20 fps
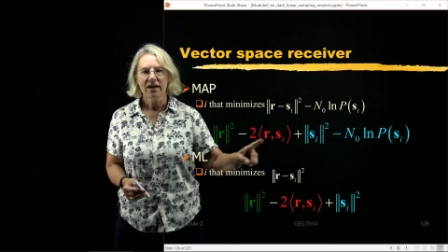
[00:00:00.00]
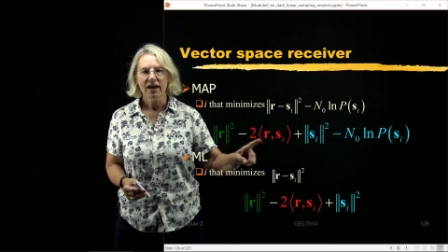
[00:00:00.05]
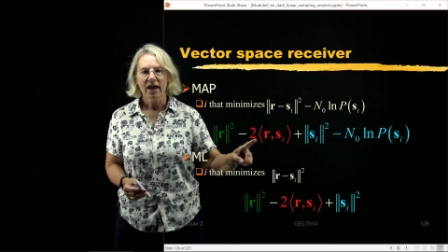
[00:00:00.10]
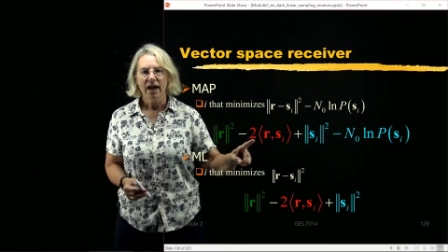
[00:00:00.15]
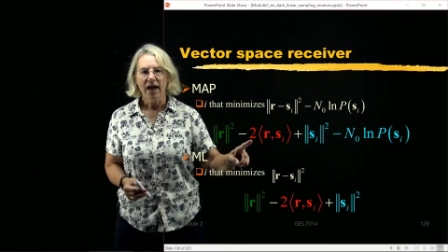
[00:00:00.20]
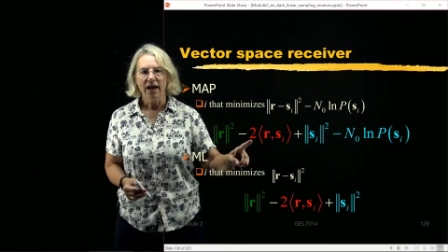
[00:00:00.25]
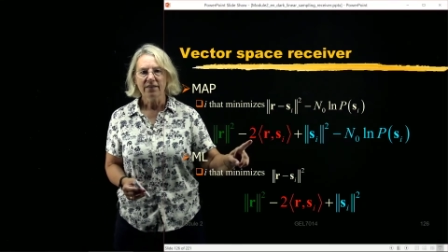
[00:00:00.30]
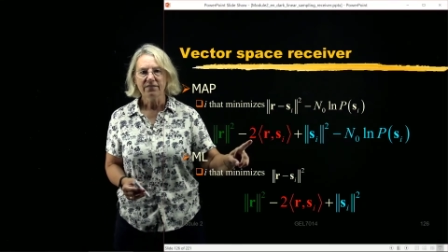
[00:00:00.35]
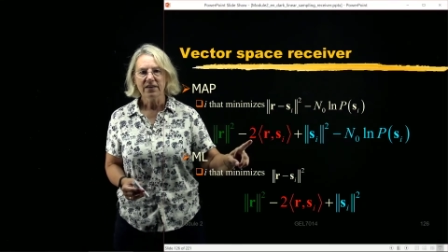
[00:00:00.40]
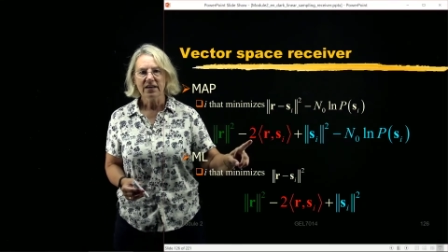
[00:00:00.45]

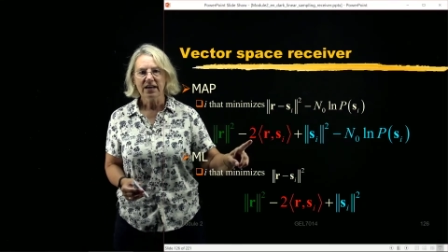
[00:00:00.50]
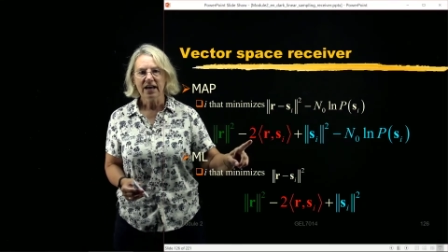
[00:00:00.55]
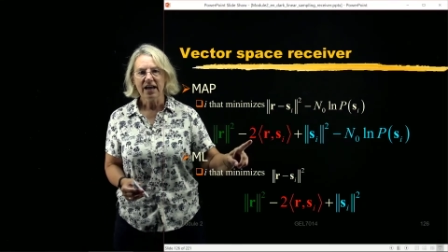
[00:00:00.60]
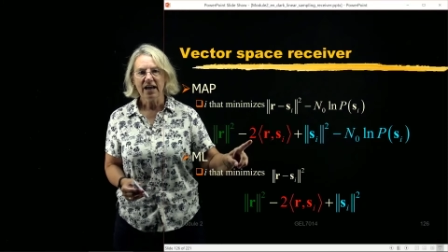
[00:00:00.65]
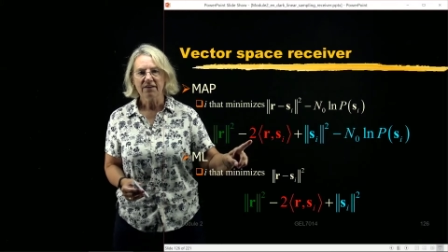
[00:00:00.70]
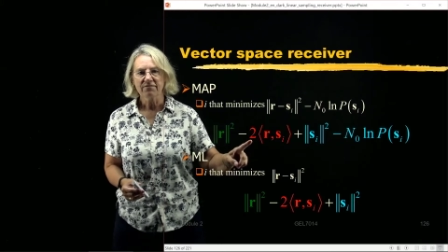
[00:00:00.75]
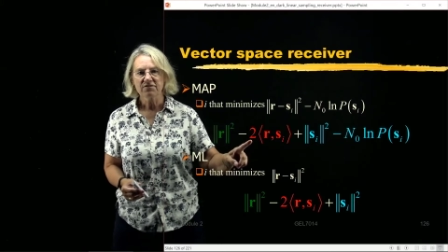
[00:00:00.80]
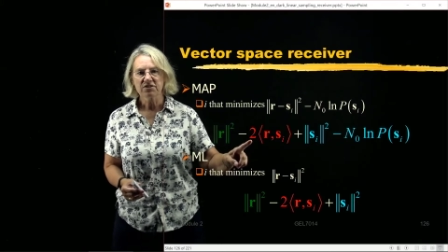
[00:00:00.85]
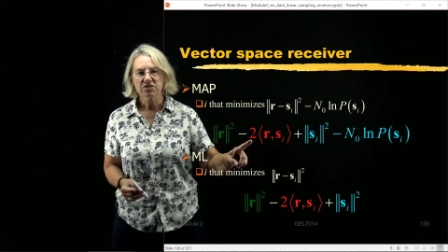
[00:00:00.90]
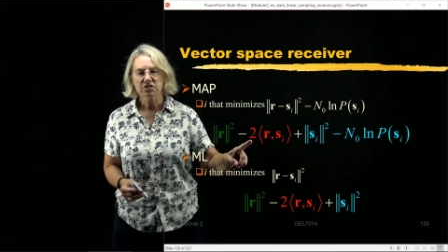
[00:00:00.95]
and then I
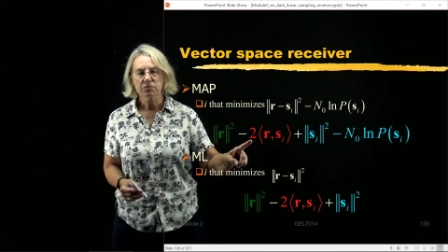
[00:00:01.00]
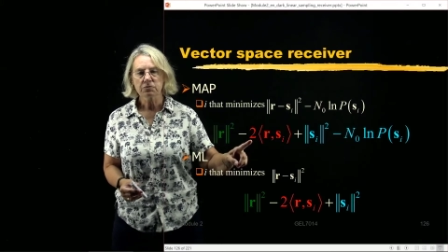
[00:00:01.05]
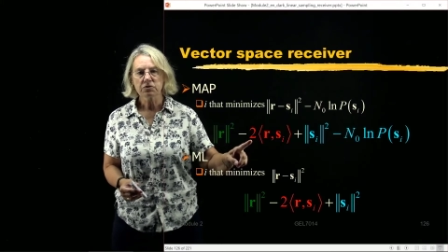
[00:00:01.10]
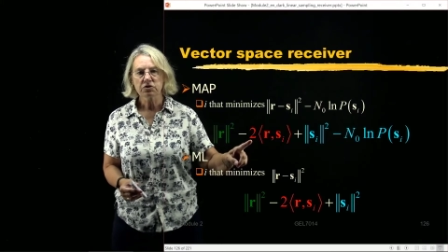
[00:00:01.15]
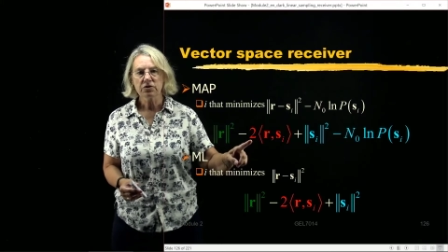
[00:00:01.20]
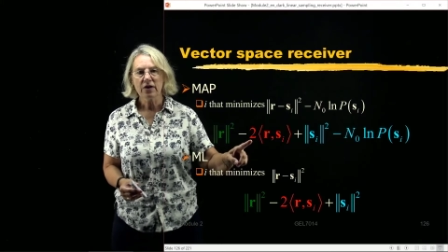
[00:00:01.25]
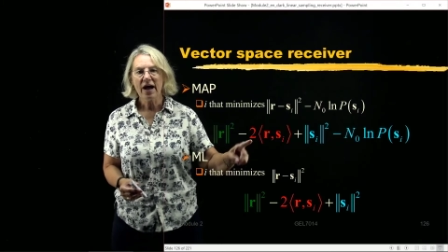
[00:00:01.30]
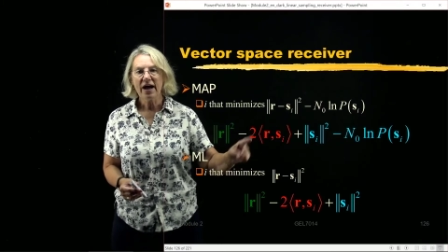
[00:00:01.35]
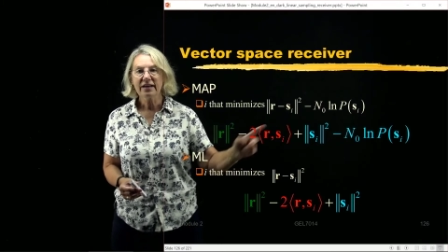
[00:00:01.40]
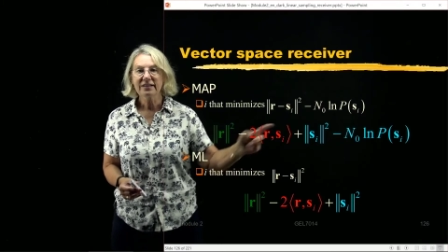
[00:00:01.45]
have to
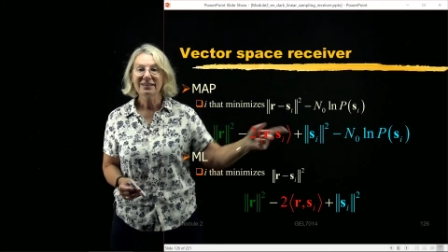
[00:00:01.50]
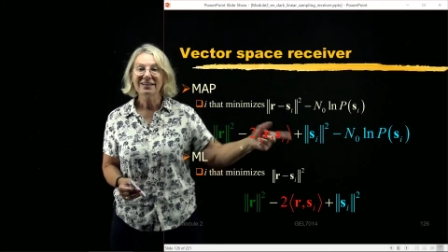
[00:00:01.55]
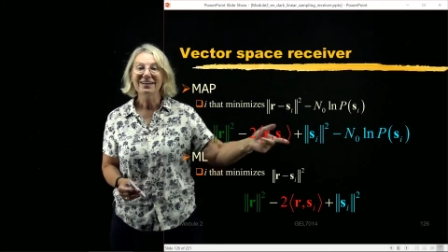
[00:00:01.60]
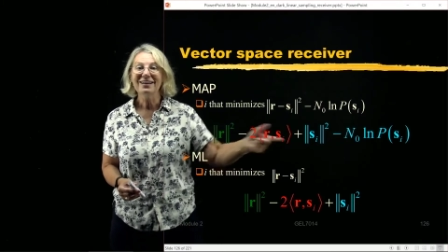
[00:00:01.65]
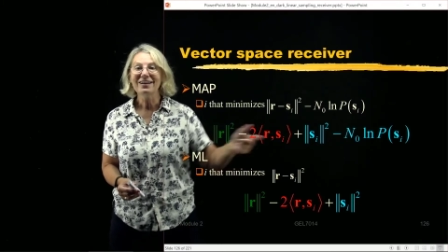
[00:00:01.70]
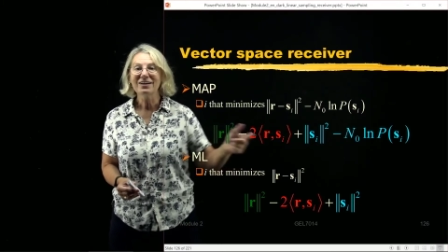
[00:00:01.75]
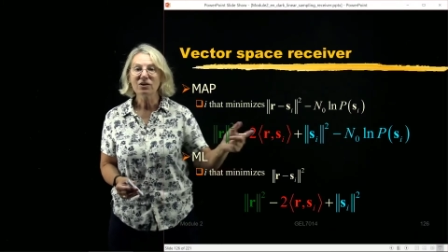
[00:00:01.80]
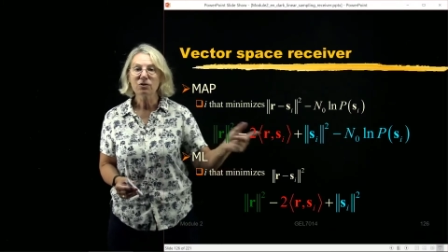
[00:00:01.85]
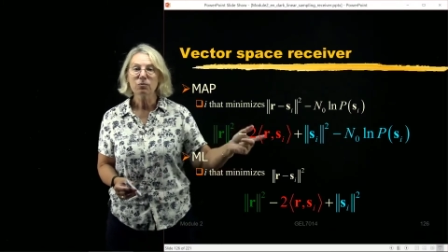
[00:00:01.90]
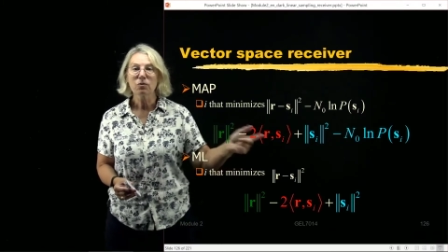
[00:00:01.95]
subtract the
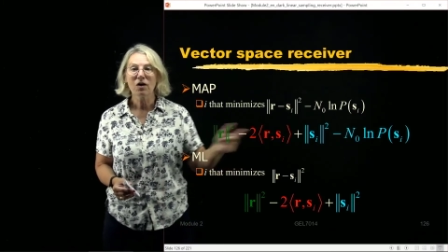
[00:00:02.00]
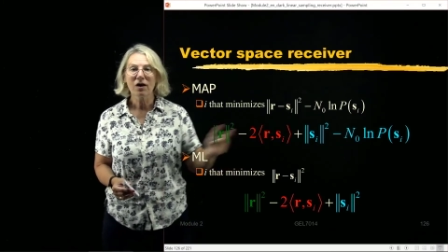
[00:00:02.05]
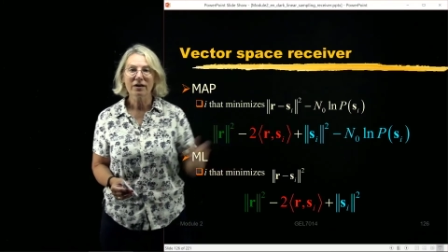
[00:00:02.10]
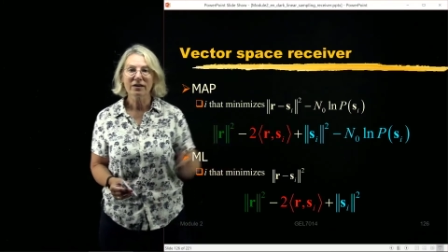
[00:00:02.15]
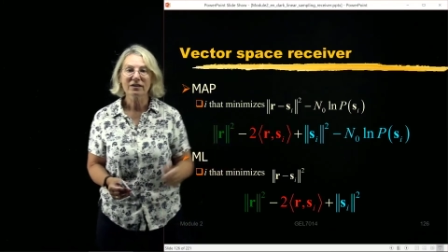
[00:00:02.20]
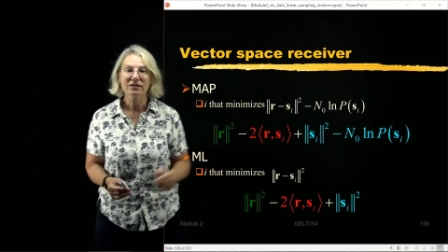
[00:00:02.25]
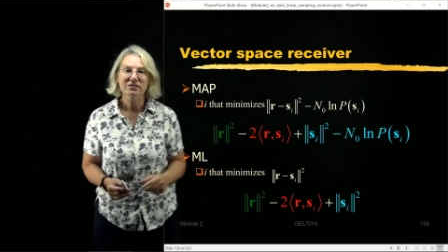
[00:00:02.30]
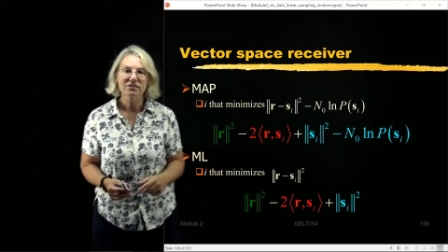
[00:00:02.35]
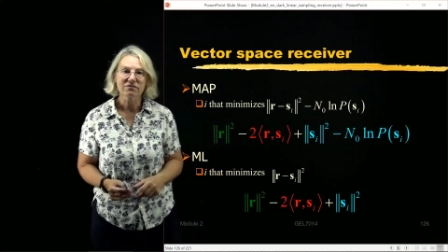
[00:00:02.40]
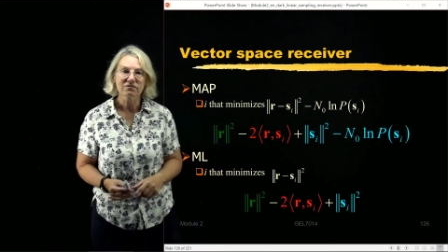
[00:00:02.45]
inner
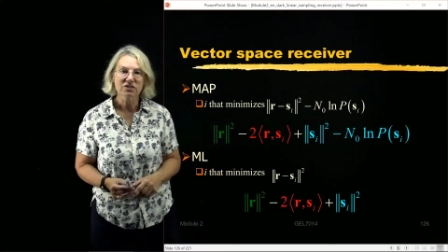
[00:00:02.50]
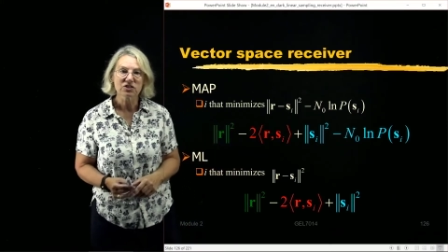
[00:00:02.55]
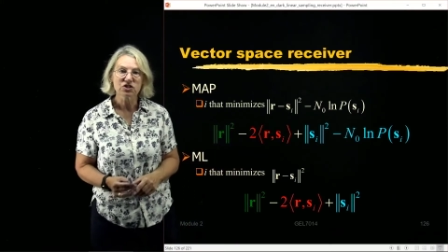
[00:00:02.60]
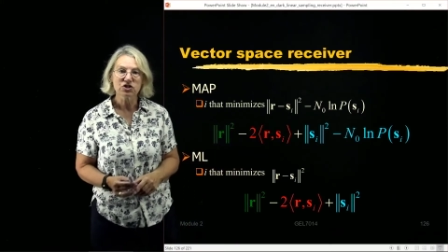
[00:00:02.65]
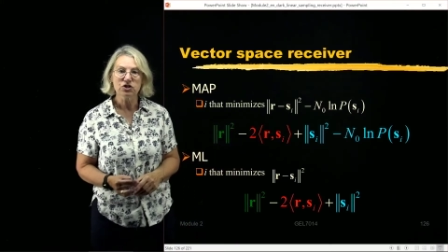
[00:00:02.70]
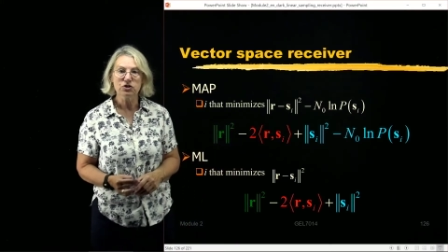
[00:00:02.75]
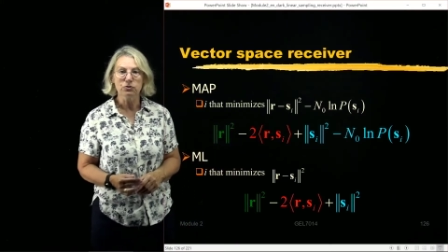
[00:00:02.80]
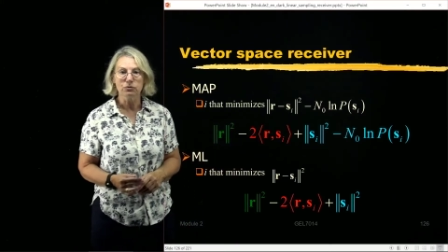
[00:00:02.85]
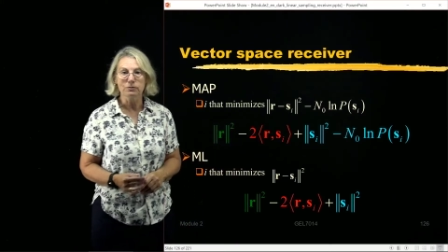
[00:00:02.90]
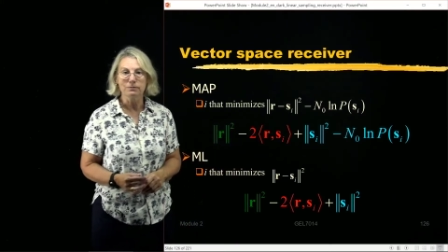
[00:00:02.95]
product of the two.